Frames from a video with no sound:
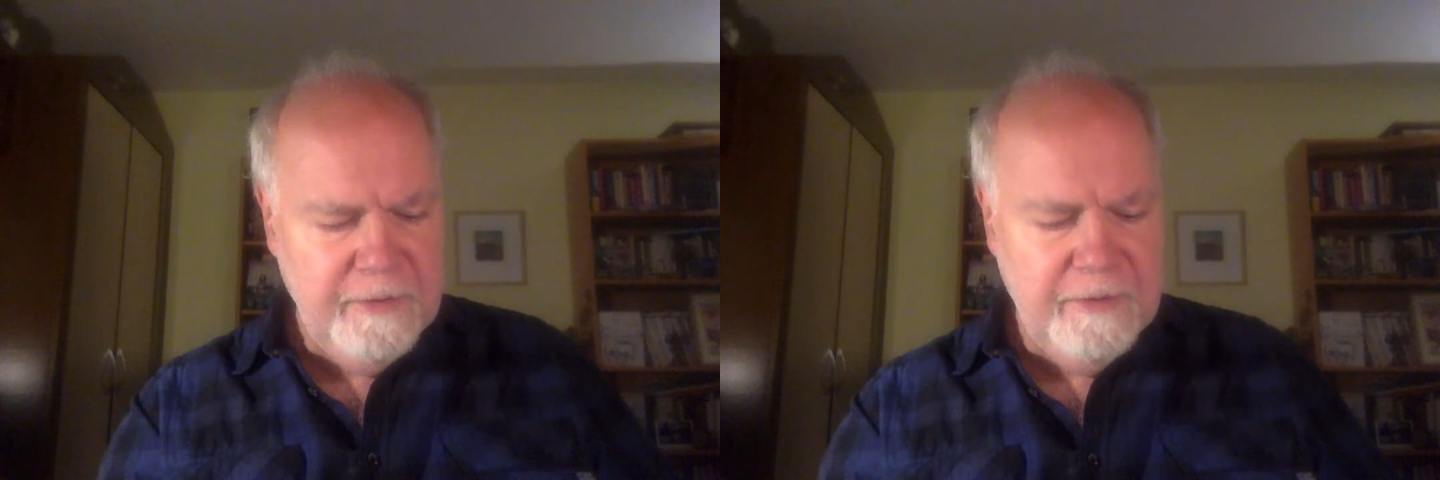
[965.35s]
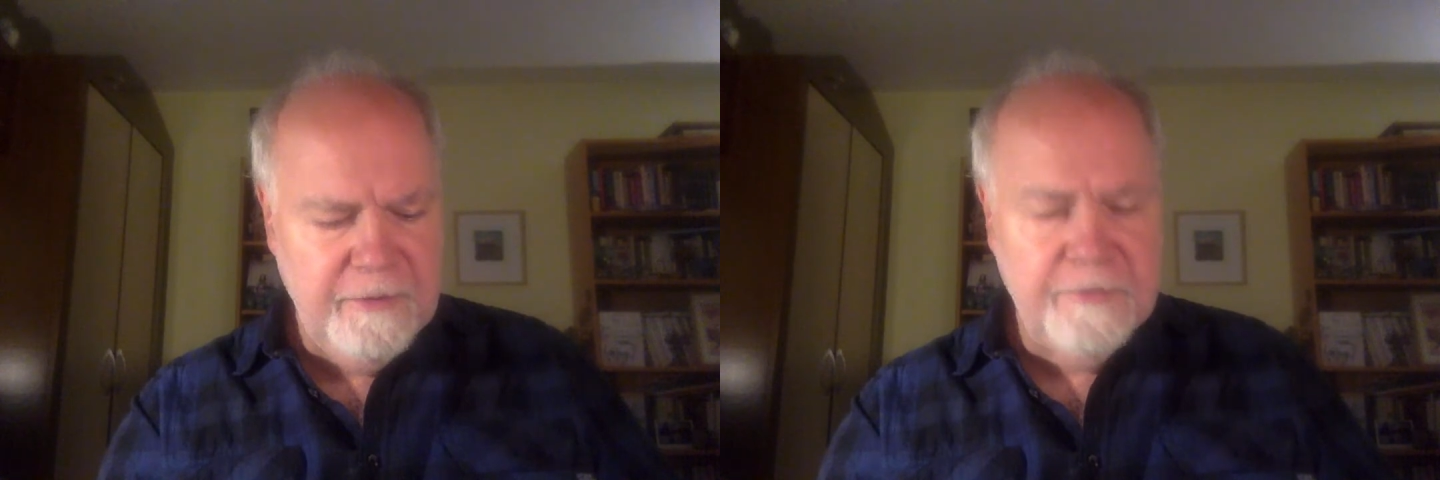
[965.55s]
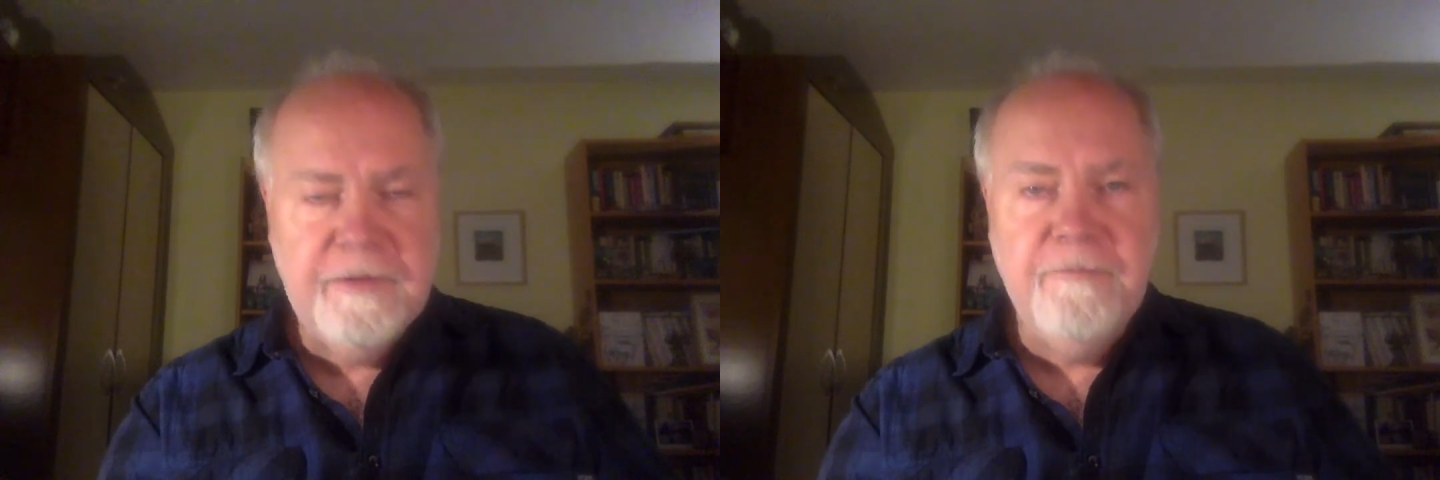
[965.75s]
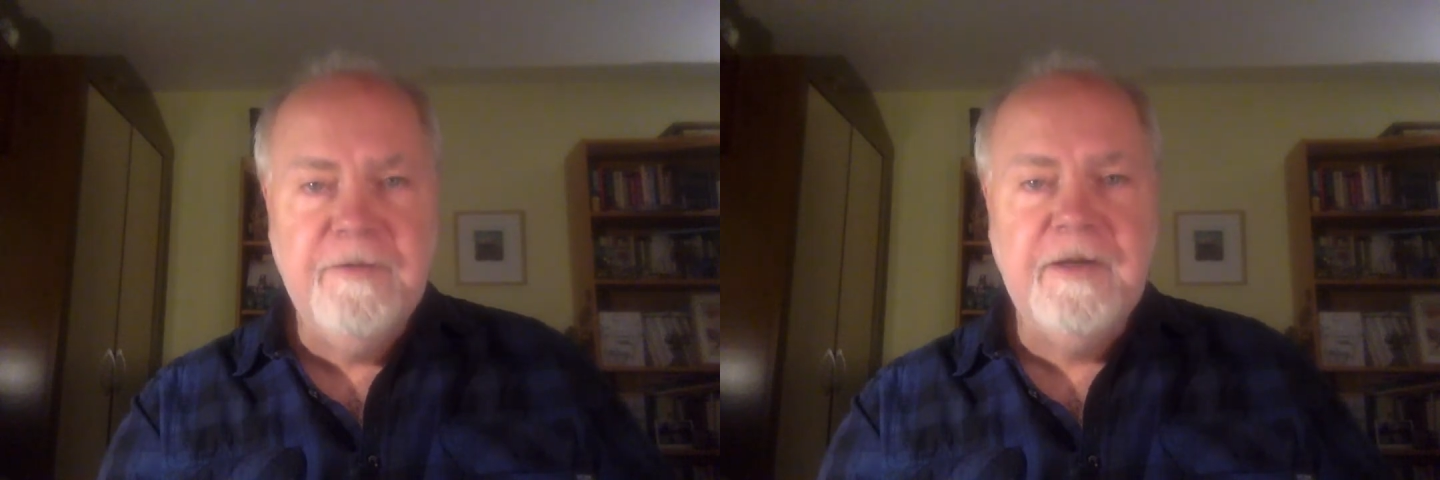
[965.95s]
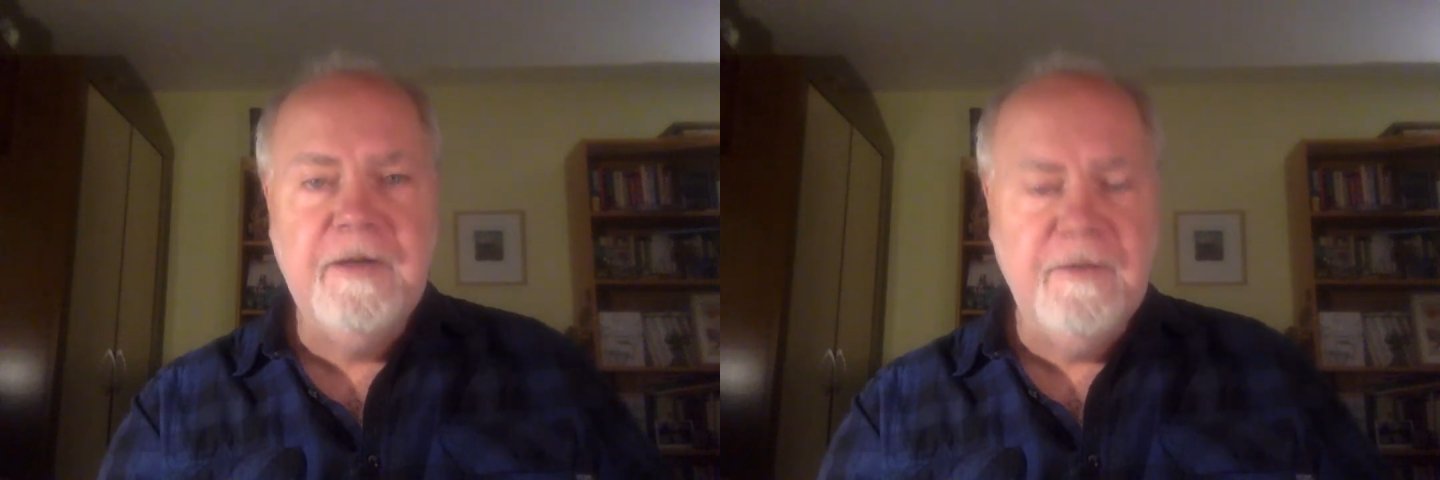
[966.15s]
he hears the
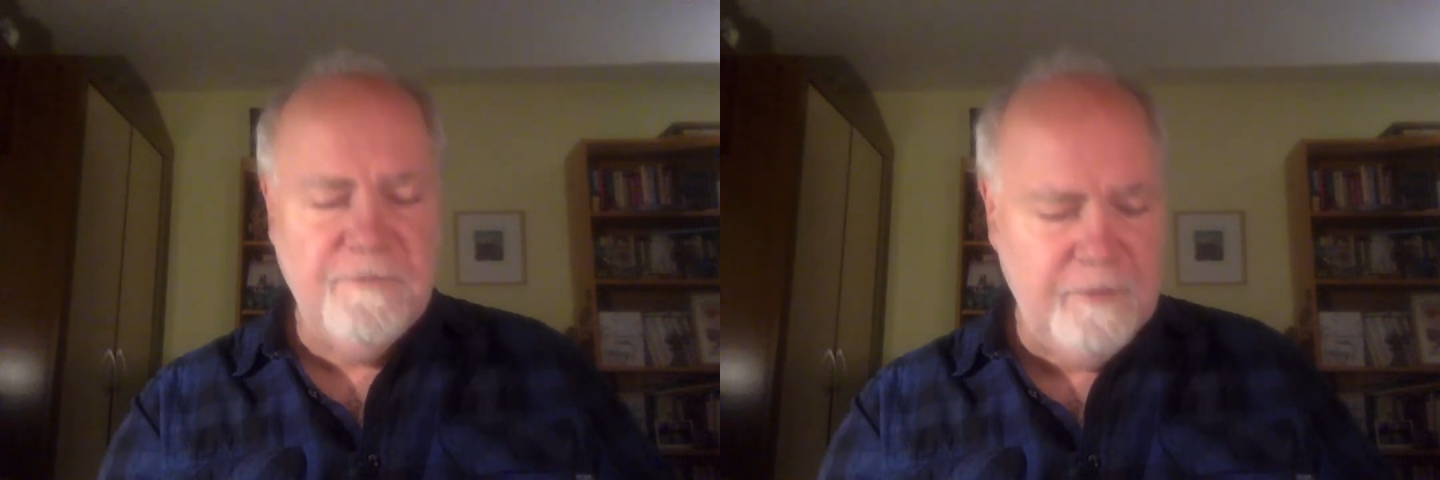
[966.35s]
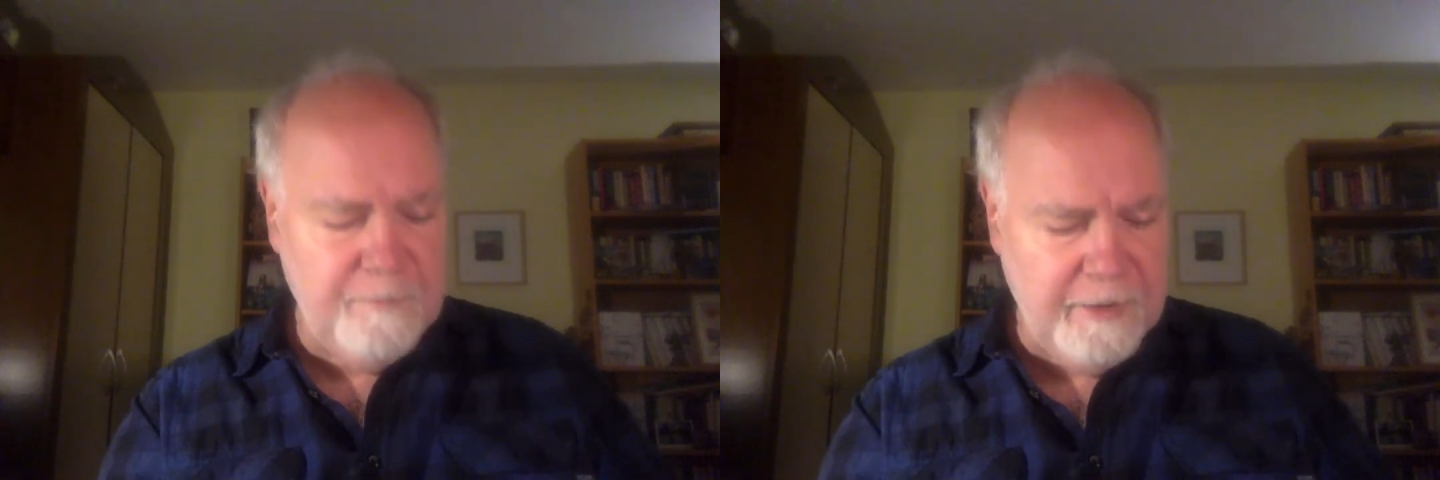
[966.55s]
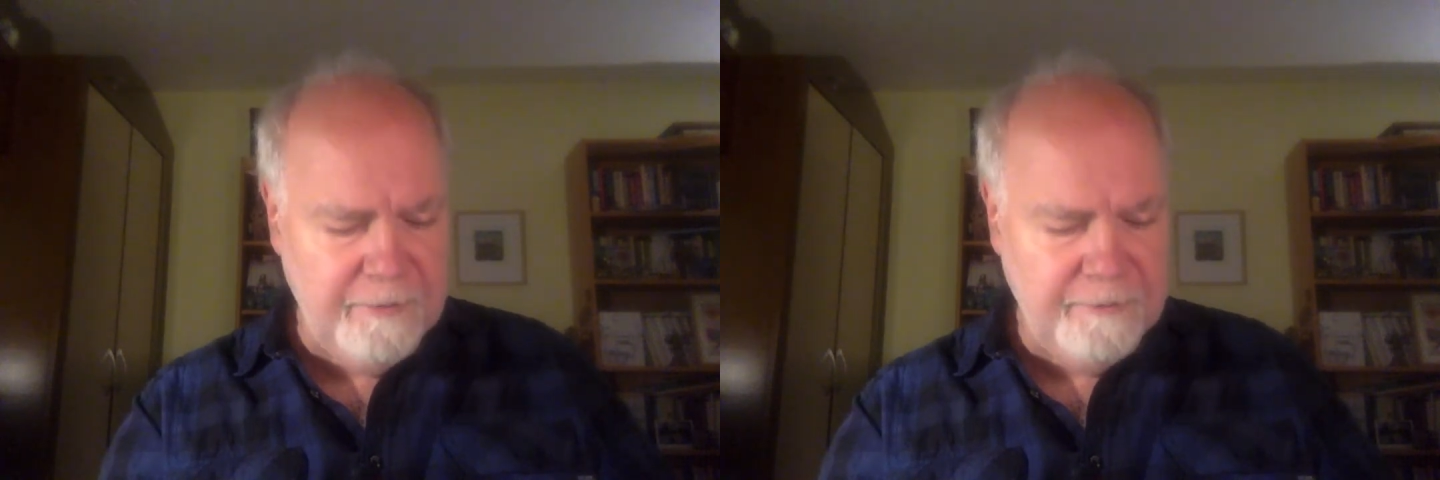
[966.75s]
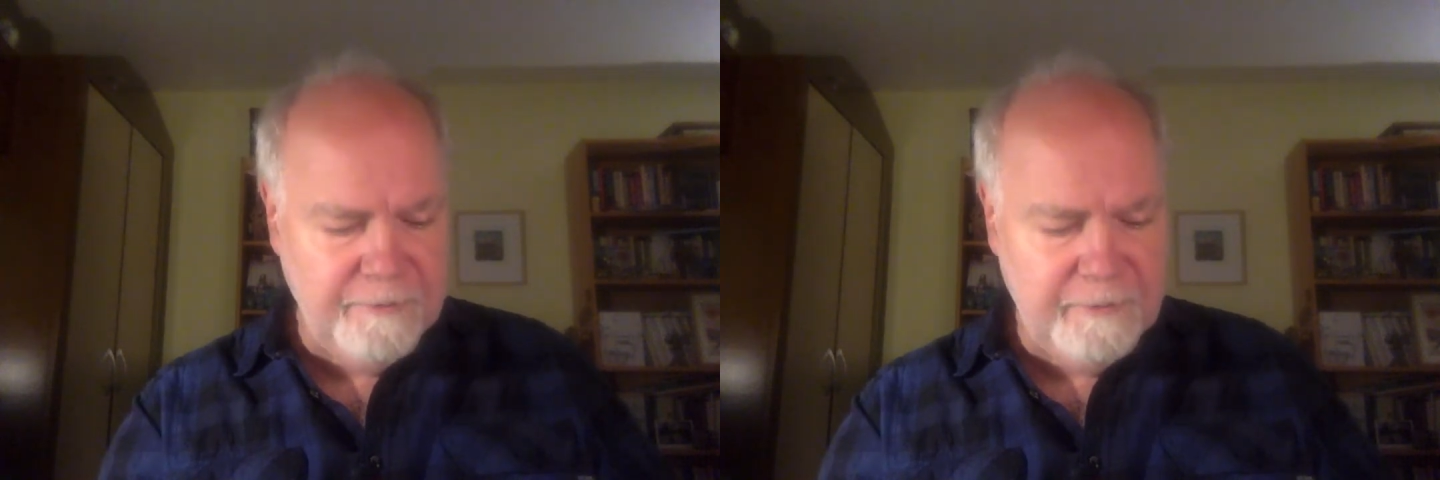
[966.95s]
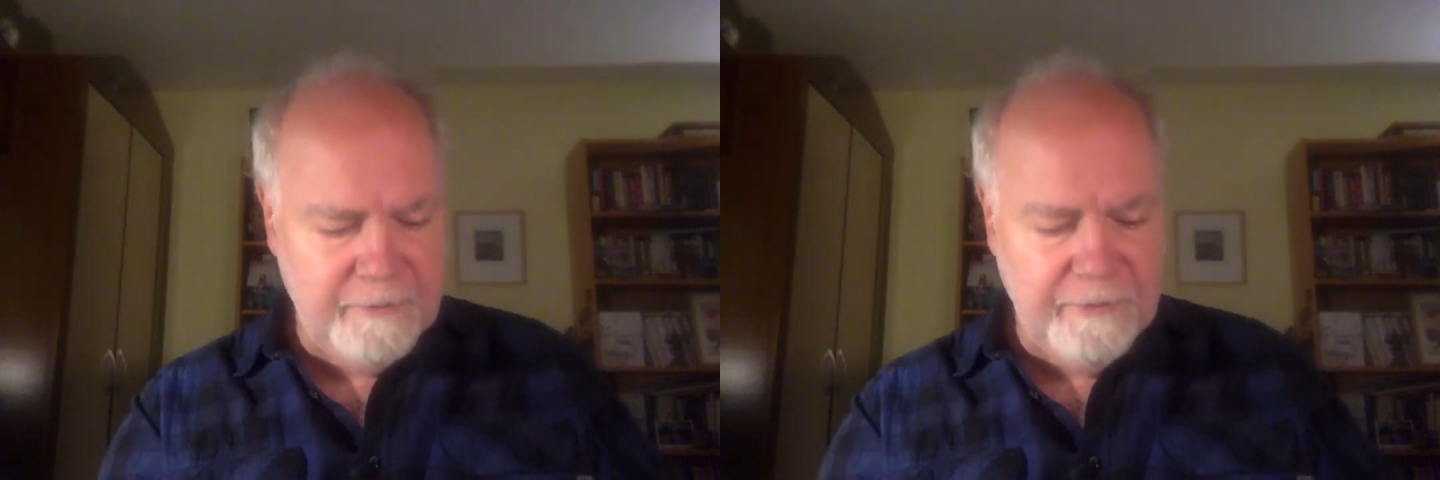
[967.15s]
ringing of the
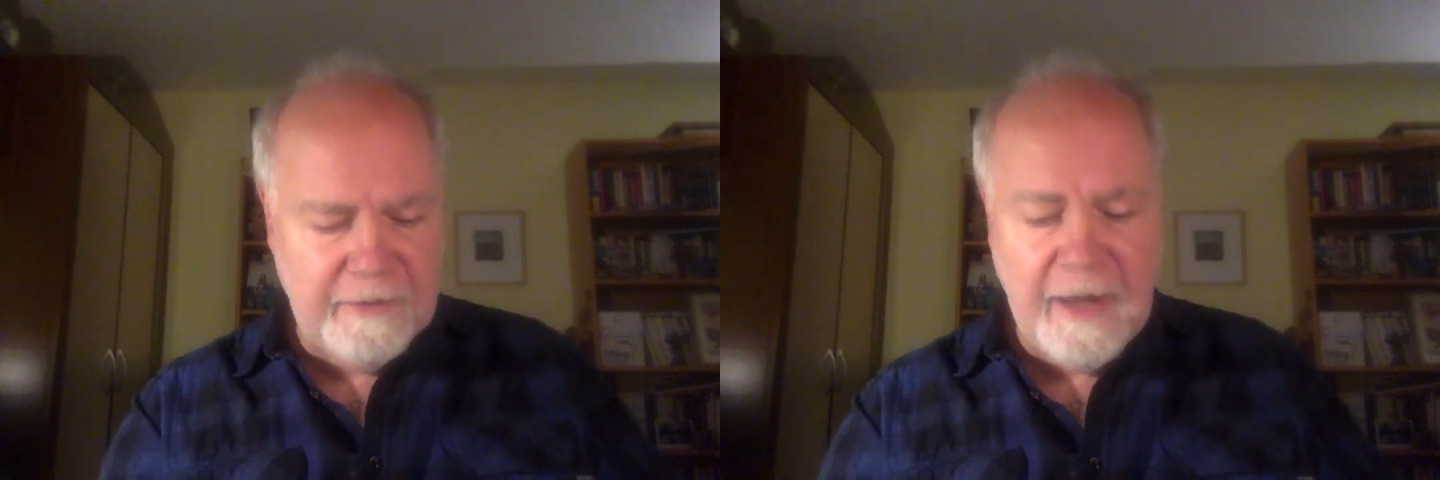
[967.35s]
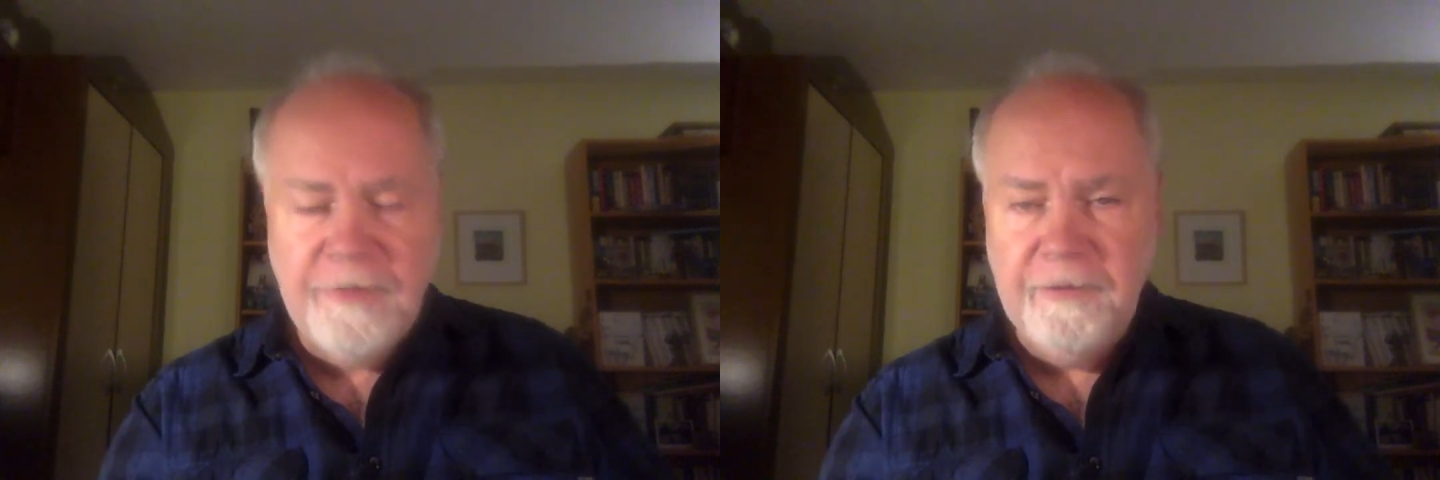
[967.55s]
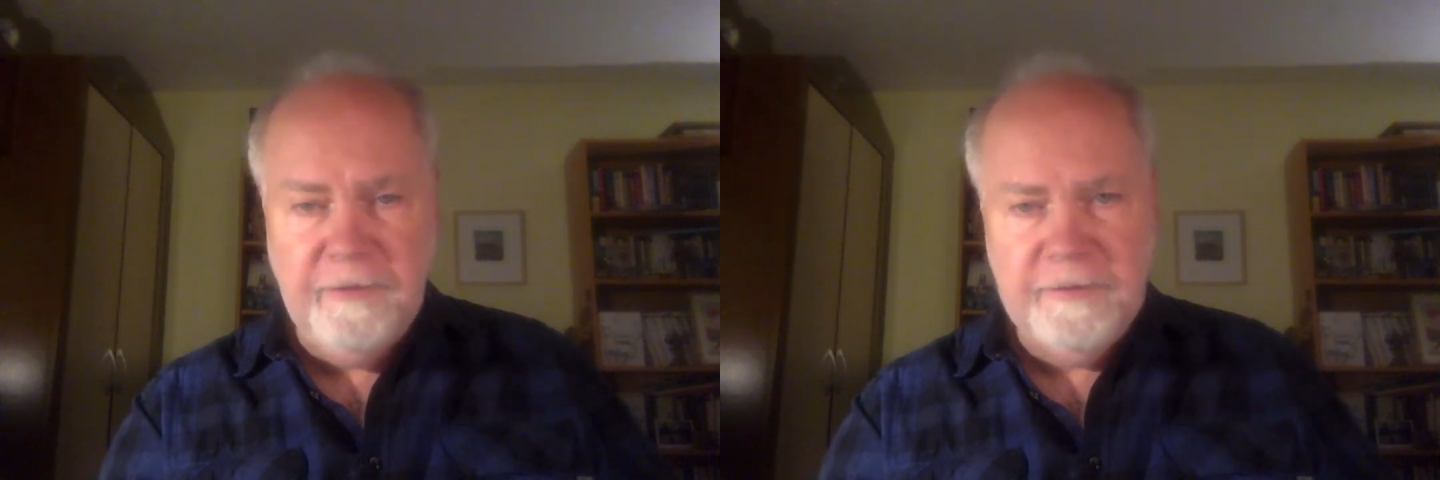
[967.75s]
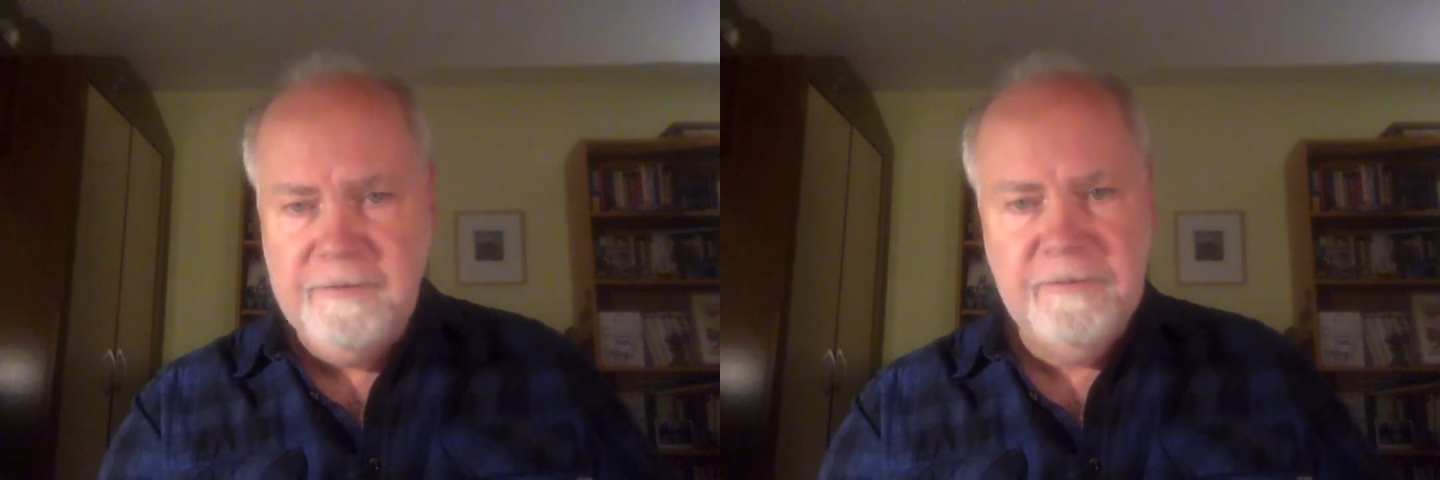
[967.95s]
bell in the Catholic,